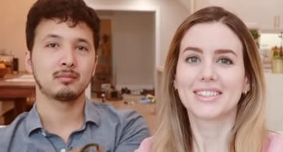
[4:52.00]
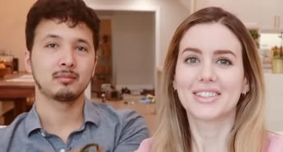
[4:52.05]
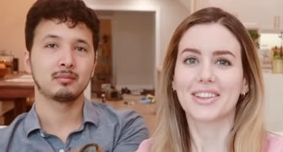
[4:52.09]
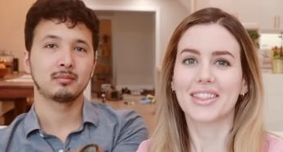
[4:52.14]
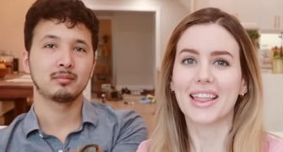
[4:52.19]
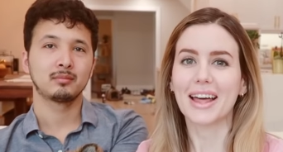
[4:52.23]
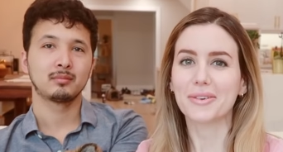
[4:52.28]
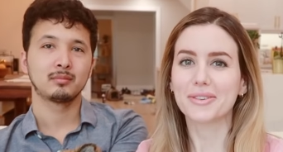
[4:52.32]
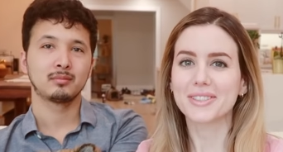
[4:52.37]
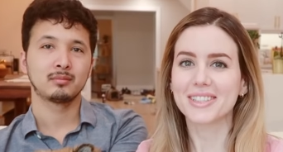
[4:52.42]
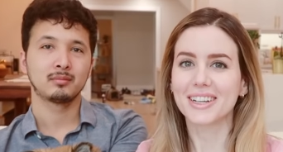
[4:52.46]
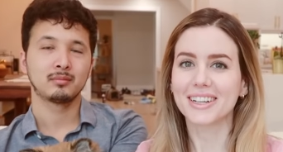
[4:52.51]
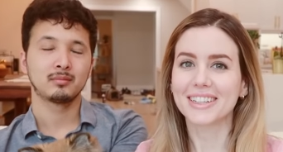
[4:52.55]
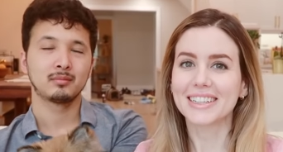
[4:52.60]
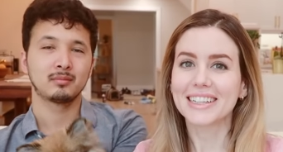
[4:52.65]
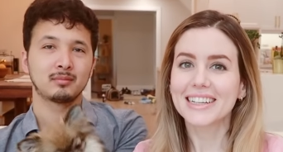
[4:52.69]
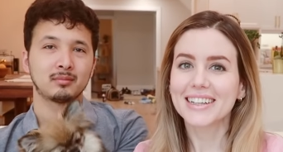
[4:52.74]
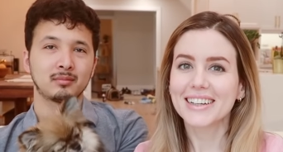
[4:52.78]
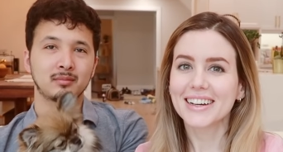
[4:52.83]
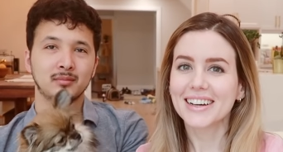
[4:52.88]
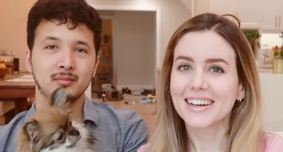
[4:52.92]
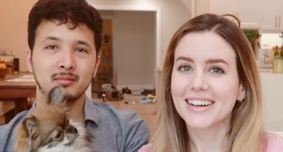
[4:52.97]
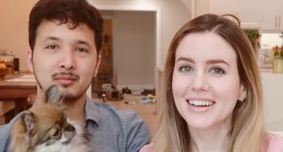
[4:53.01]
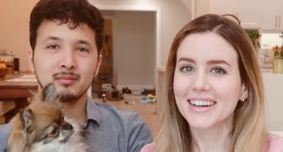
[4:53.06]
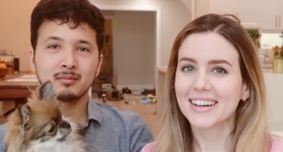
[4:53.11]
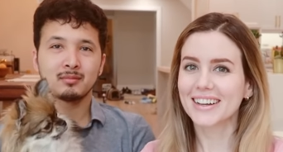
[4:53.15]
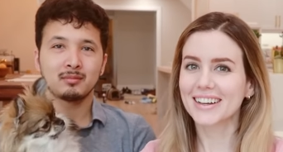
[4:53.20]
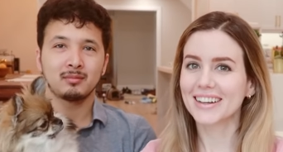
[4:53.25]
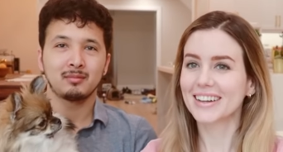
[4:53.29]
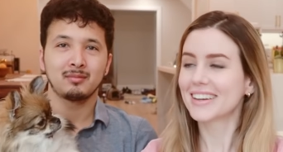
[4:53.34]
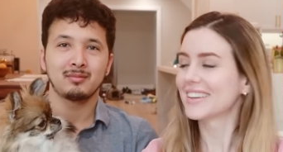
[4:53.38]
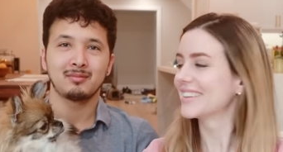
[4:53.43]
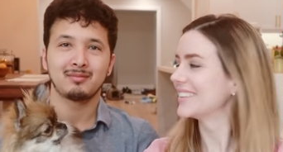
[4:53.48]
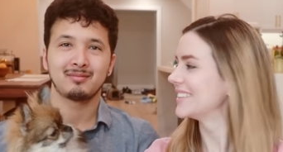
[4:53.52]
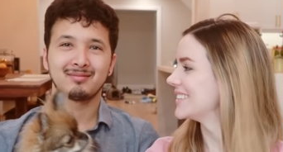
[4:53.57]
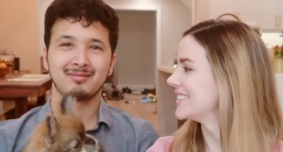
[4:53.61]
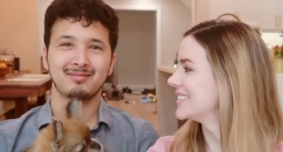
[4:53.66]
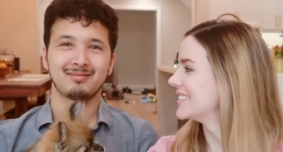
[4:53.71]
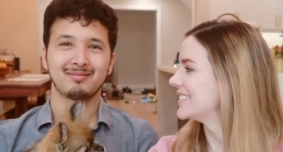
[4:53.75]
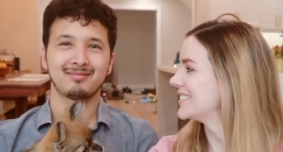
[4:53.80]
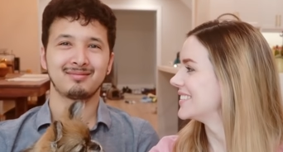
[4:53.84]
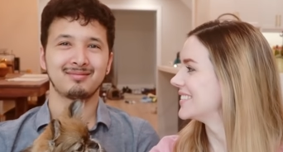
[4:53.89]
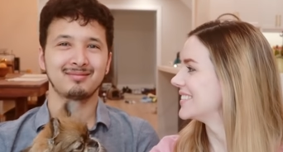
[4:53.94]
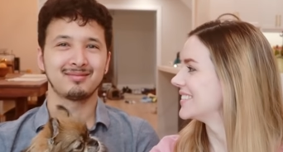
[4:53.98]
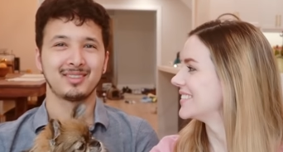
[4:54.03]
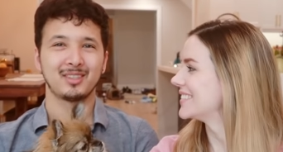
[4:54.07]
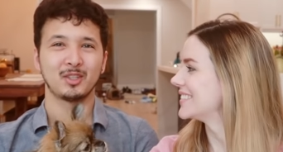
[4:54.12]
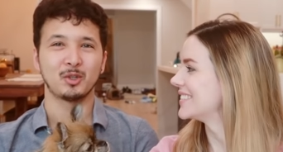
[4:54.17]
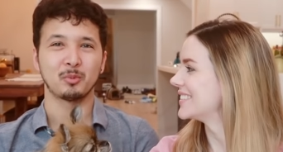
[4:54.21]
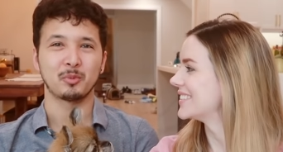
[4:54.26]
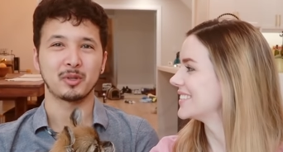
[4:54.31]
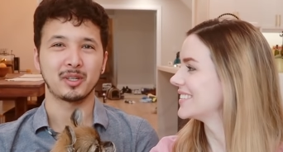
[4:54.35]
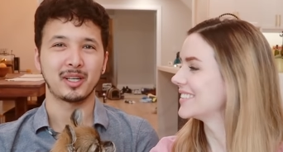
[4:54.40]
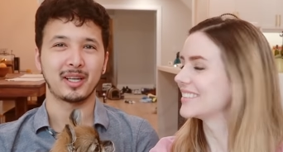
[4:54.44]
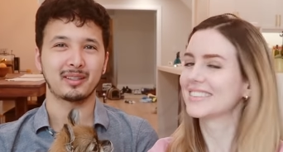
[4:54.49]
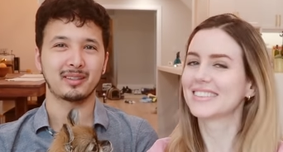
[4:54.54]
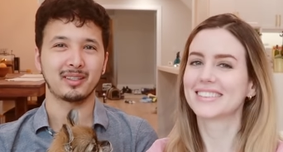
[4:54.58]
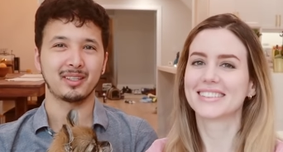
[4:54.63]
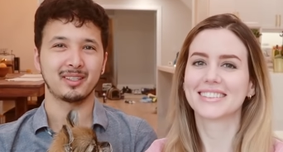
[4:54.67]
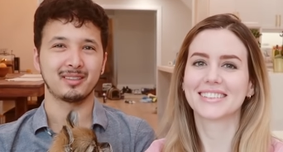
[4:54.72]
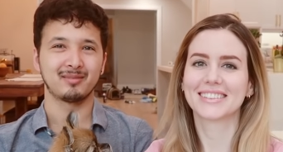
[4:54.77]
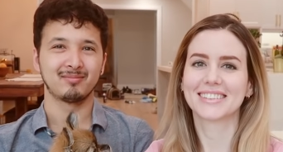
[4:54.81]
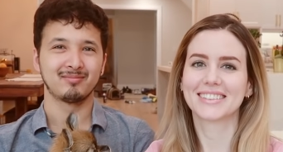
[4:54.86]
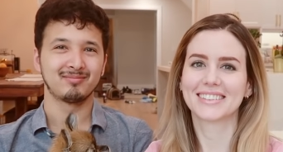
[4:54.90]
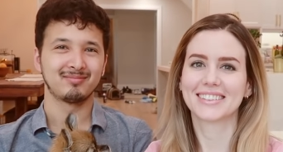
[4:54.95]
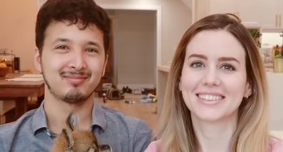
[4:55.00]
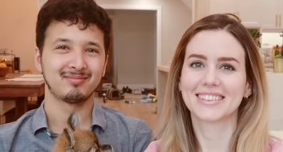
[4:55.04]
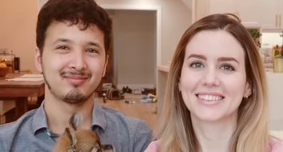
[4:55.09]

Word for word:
Speaker 1: So that was our Nikkah.
Speaker 2: Hope you liked it.